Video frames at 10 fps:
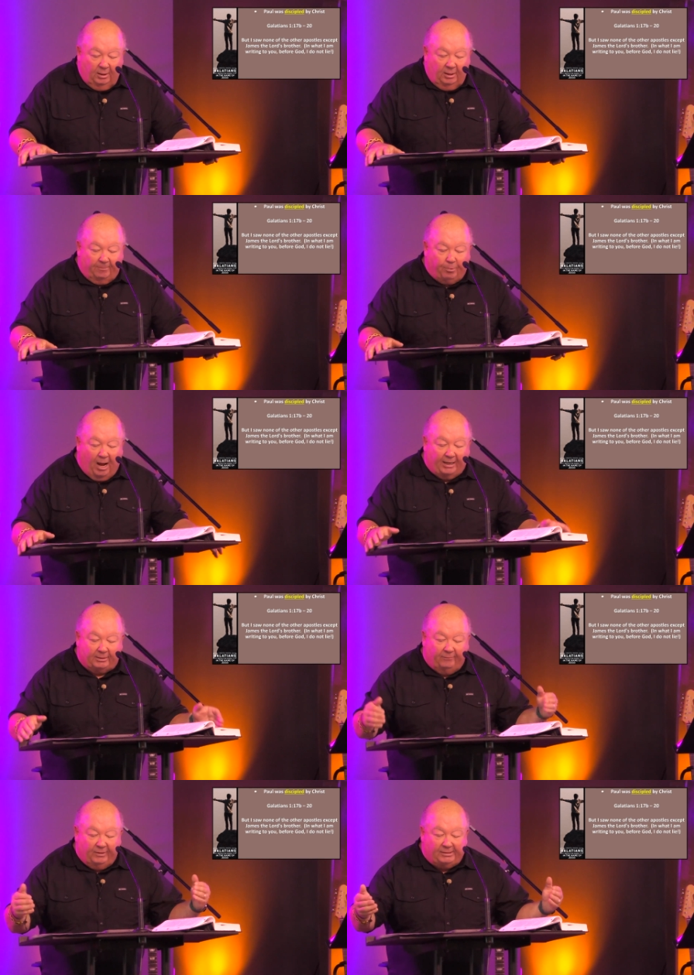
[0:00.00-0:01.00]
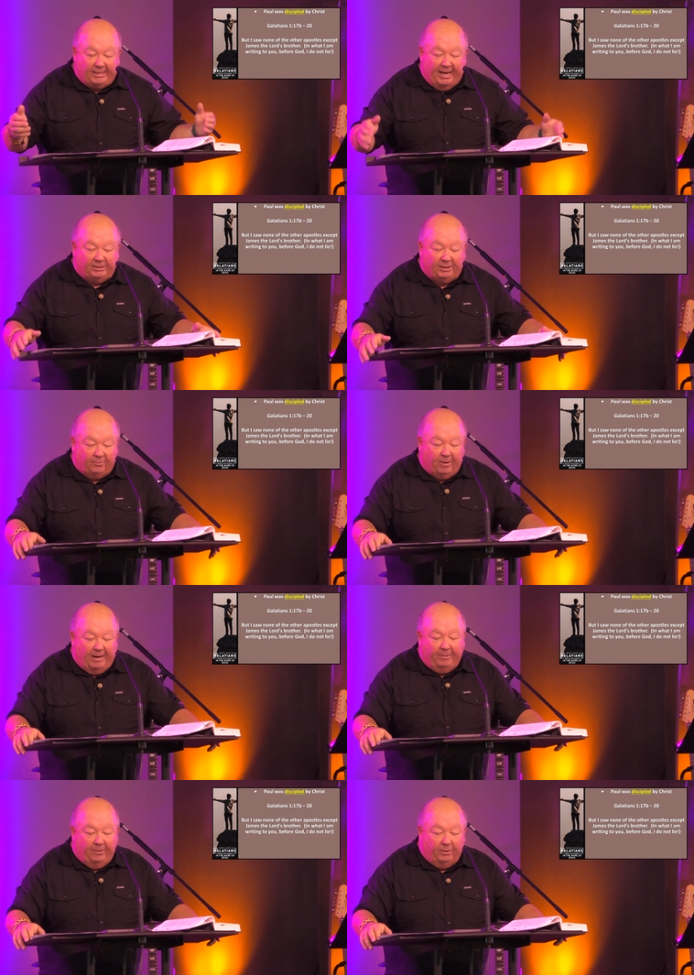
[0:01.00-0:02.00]
The product of these days in
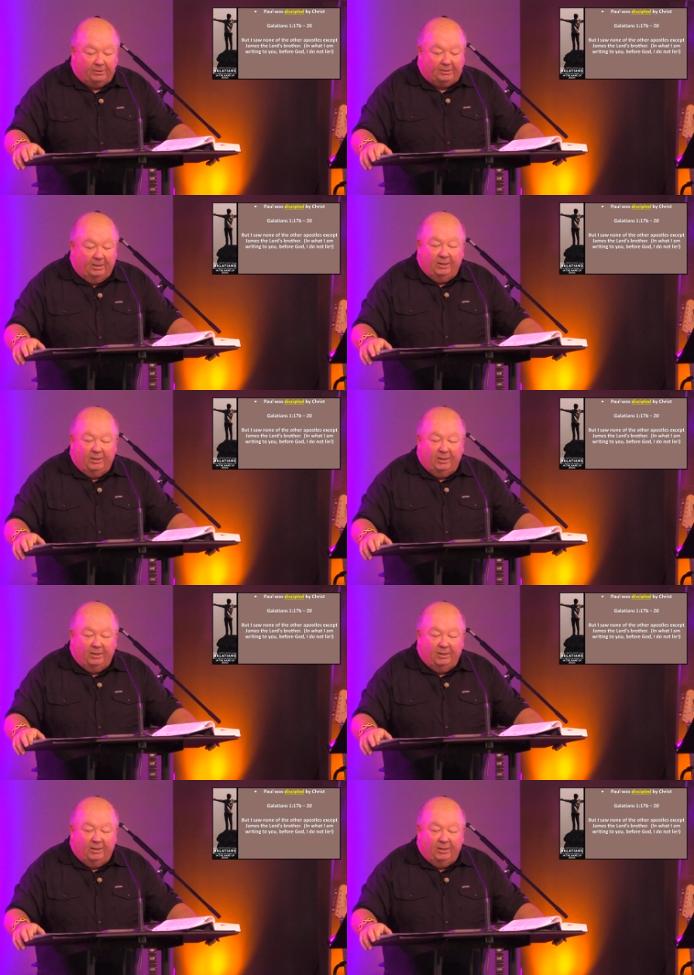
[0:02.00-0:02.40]
Arabia was